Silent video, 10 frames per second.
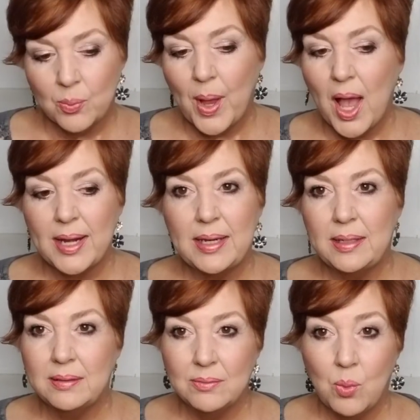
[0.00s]

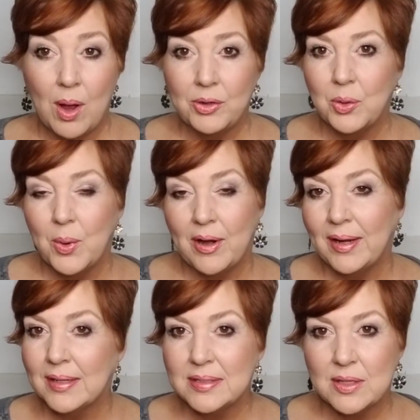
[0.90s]
body while you're
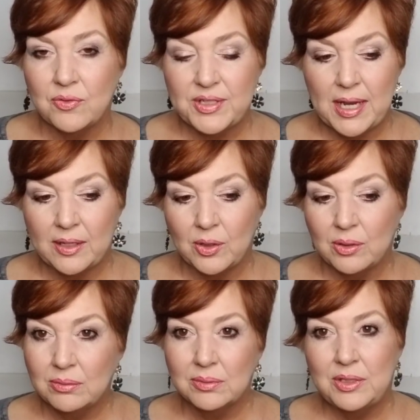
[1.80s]
wearing a self
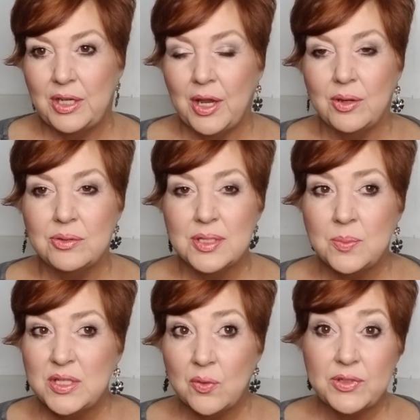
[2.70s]
tanner. You know, some
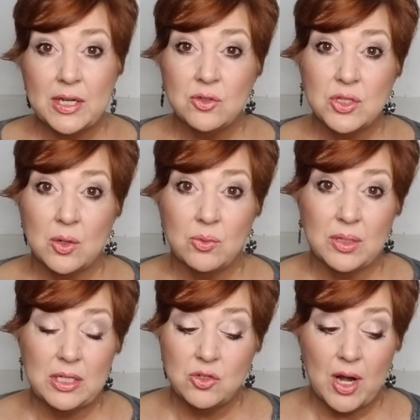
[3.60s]
self tanners can
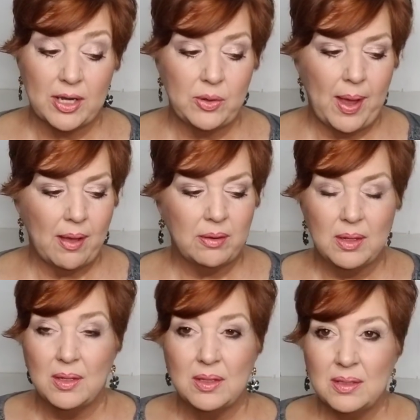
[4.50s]
really dry you out.
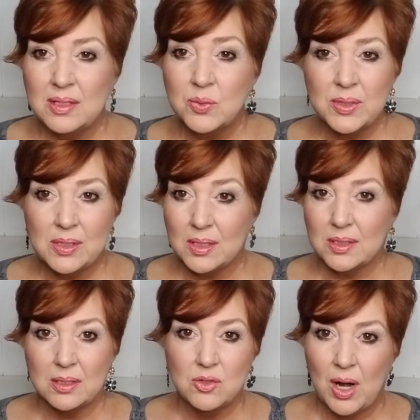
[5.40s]
This one
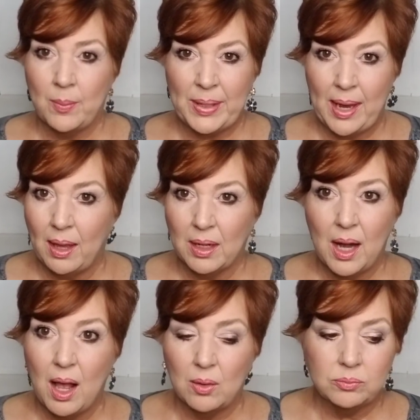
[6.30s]
doesn't dry me out at
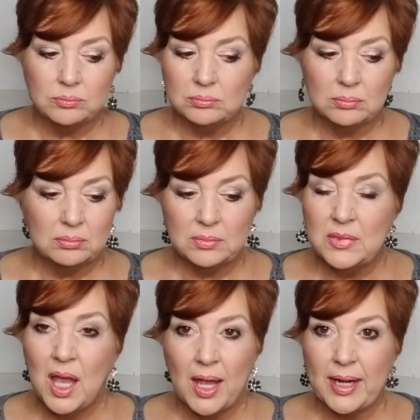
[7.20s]
all,
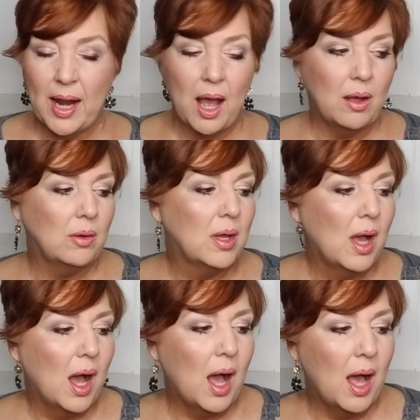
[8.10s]
not at all.
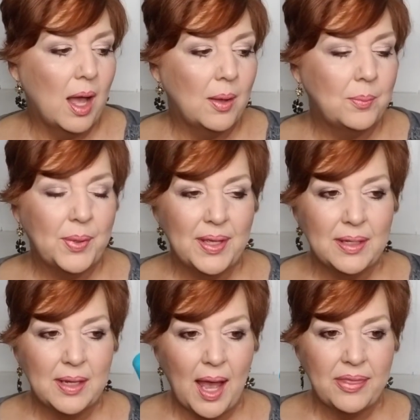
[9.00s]

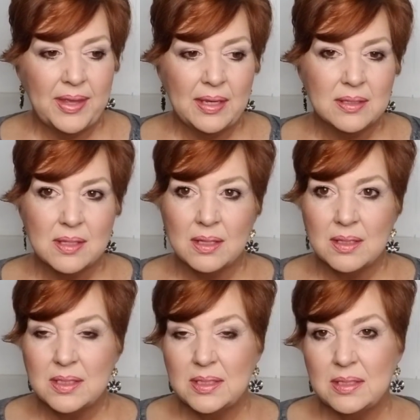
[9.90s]
But I think a
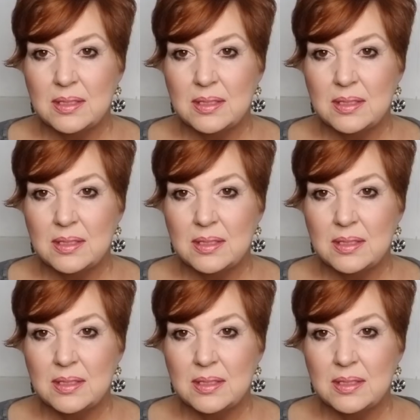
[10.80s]
sunless